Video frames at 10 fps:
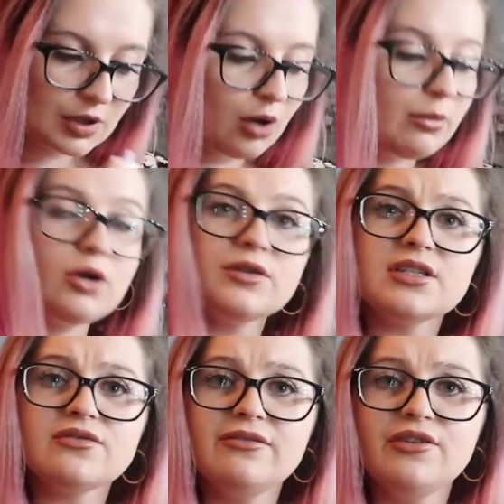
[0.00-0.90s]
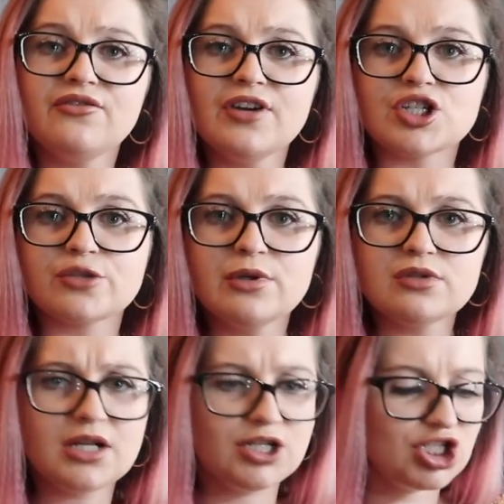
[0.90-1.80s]
Oh my god, that's very fresh. Smells
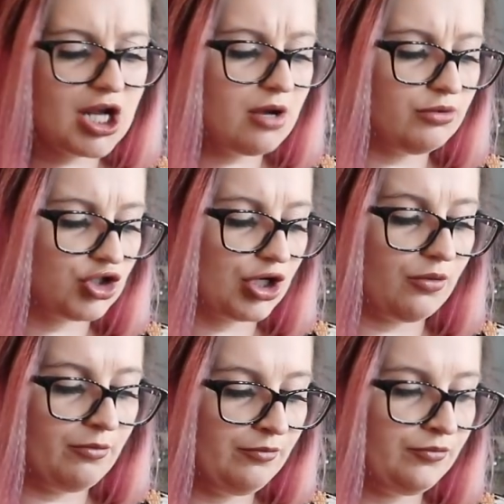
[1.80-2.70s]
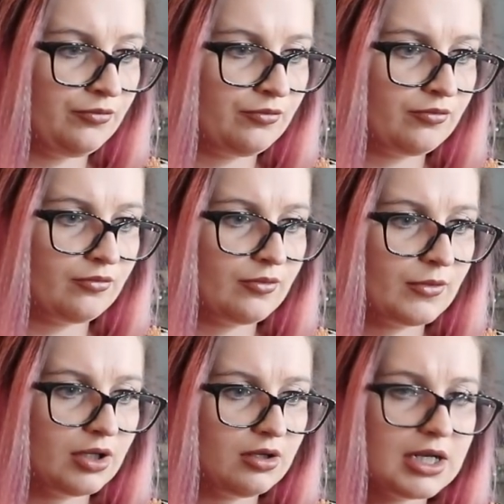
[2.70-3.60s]
like a shower gel.
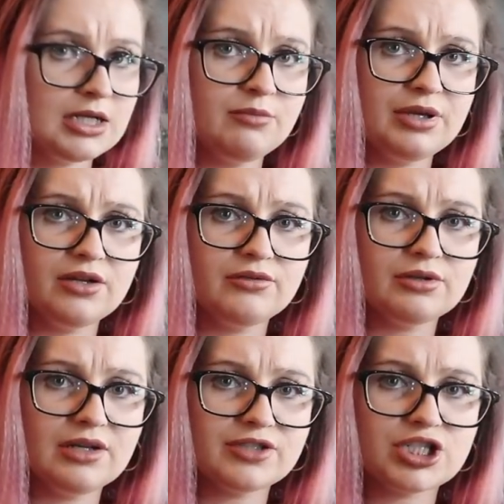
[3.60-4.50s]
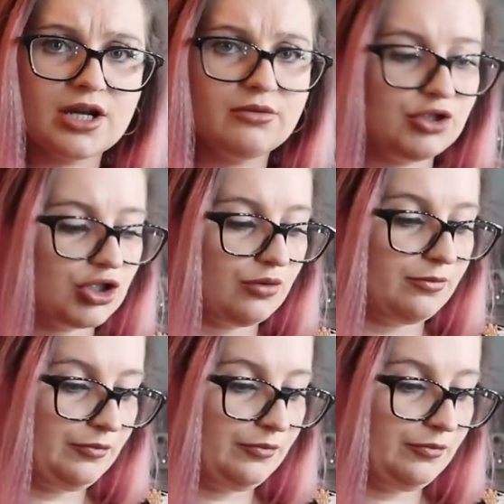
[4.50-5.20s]
Like an imperial leather shower gel.